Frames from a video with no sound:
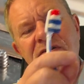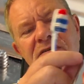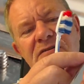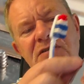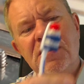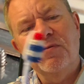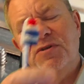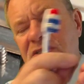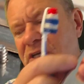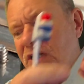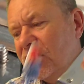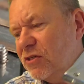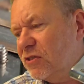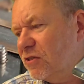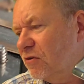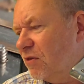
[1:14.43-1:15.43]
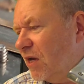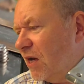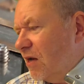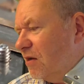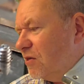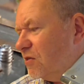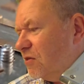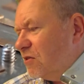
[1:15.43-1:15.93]
So I would tend to do
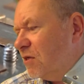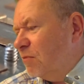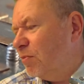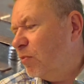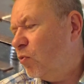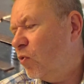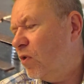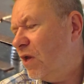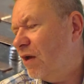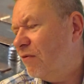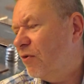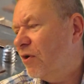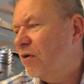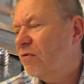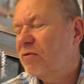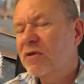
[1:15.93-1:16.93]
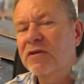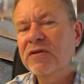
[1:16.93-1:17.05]
that. Some people will have a